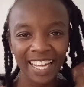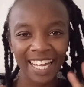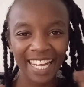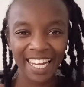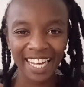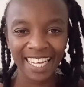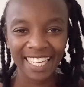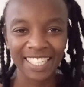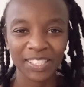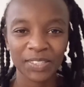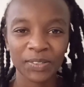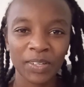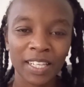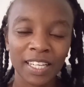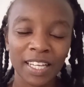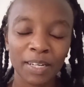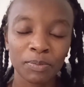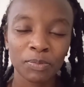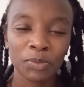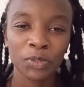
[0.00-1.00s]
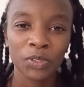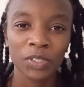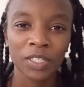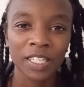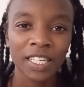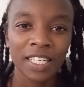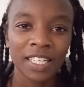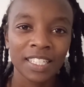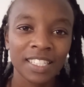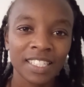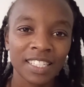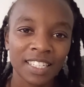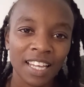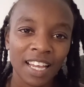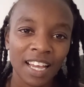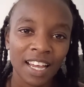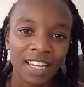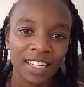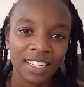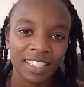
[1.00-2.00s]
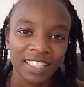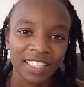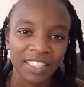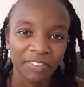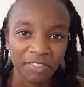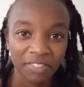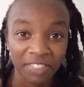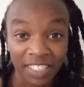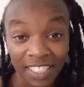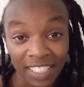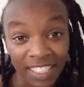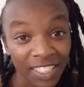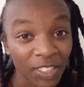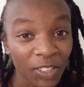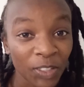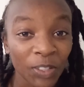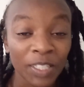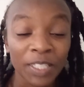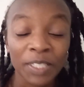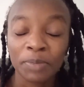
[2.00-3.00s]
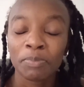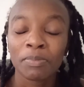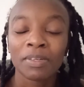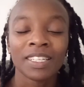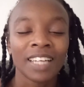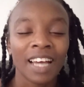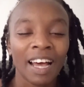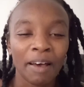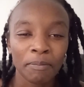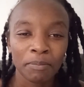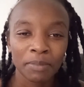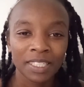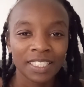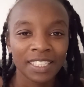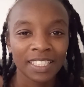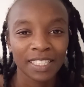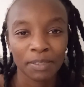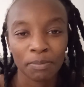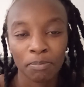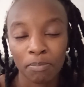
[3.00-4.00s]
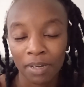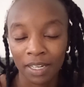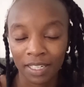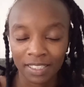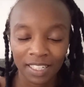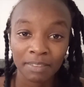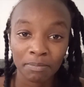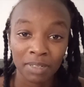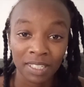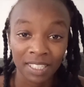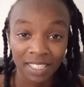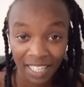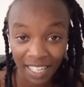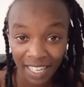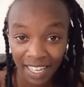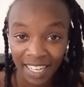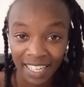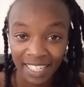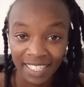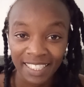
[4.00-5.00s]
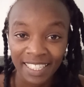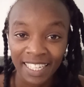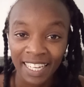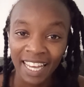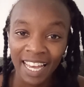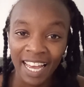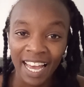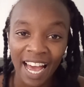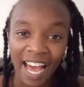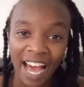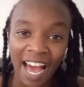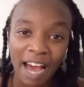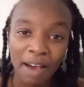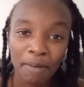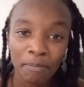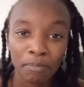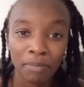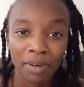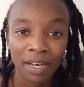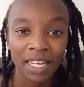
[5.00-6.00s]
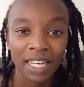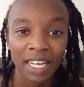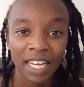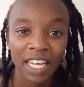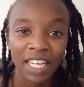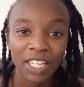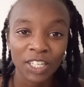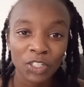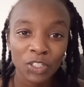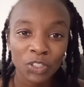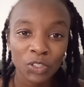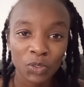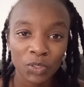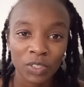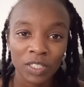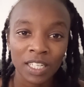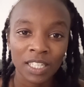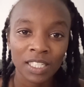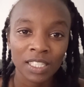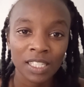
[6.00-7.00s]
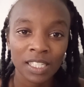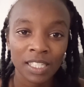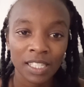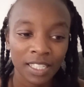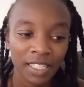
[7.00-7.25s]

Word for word: guys welcome to yet another video it's been a minute but but hey i'm back and on today's